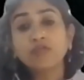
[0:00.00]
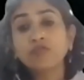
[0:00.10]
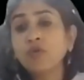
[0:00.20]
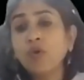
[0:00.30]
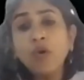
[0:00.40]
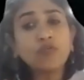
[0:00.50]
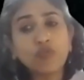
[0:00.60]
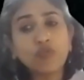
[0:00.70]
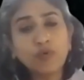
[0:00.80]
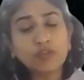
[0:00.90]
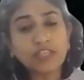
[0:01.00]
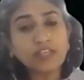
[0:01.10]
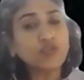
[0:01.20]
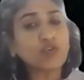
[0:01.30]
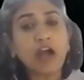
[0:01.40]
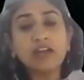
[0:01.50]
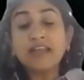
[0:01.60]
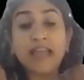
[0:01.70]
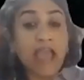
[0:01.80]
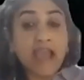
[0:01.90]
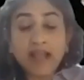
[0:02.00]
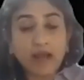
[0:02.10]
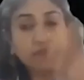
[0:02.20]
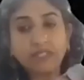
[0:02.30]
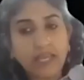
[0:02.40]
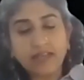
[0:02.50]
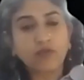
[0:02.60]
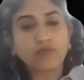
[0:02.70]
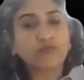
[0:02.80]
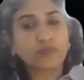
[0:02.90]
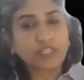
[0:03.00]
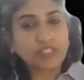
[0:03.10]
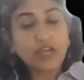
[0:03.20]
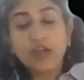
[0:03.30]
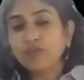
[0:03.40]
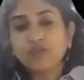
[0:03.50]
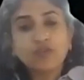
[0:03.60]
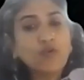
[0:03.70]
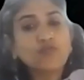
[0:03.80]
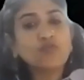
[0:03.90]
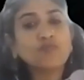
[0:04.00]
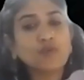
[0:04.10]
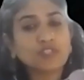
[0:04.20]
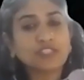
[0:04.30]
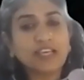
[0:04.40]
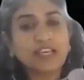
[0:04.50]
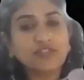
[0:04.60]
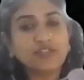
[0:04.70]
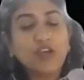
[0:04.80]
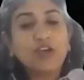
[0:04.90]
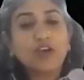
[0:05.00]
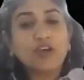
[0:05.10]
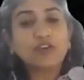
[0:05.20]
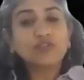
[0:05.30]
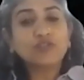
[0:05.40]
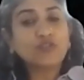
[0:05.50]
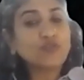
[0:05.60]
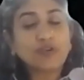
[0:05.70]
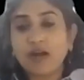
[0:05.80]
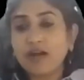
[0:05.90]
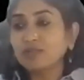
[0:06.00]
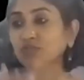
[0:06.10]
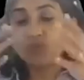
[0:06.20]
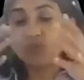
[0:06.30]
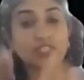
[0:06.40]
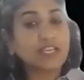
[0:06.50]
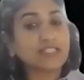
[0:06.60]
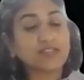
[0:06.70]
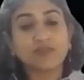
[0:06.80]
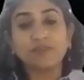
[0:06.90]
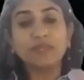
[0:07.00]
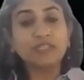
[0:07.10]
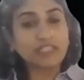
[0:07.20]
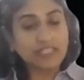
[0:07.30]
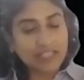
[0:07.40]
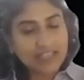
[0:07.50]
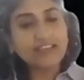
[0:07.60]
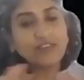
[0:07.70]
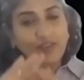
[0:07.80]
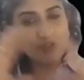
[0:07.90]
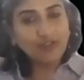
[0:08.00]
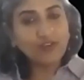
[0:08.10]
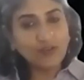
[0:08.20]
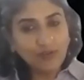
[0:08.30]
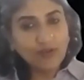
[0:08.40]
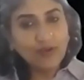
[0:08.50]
No rule book says you can't hang upside down from it. No rule book says, you can't use it as a trapeze. You know,